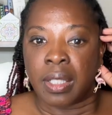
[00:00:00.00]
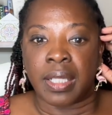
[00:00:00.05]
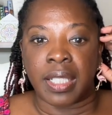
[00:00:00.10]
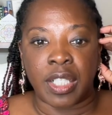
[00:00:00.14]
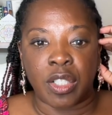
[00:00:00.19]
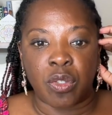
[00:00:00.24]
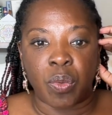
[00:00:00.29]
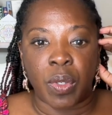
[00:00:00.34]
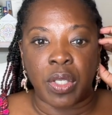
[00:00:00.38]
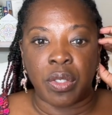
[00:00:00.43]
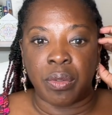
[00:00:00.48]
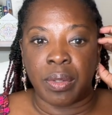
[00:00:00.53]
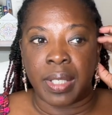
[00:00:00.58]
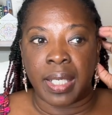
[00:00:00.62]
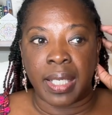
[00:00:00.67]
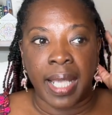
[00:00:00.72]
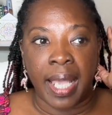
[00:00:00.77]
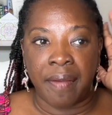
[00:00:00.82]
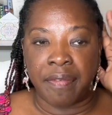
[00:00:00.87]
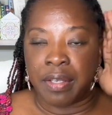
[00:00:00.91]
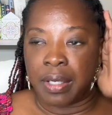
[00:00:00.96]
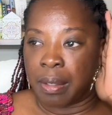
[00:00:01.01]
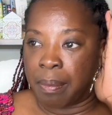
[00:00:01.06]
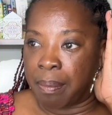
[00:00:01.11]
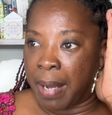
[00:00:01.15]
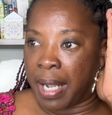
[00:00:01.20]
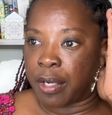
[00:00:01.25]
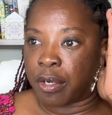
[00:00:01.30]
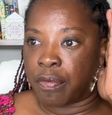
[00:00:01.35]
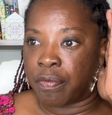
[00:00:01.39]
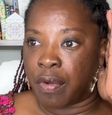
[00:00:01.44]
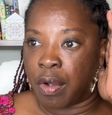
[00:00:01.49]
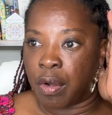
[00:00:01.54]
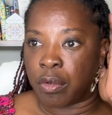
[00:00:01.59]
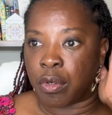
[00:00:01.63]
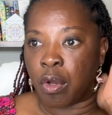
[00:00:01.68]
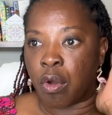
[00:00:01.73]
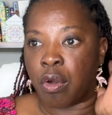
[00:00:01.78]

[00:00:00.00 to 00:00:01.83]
This way you can have your microphone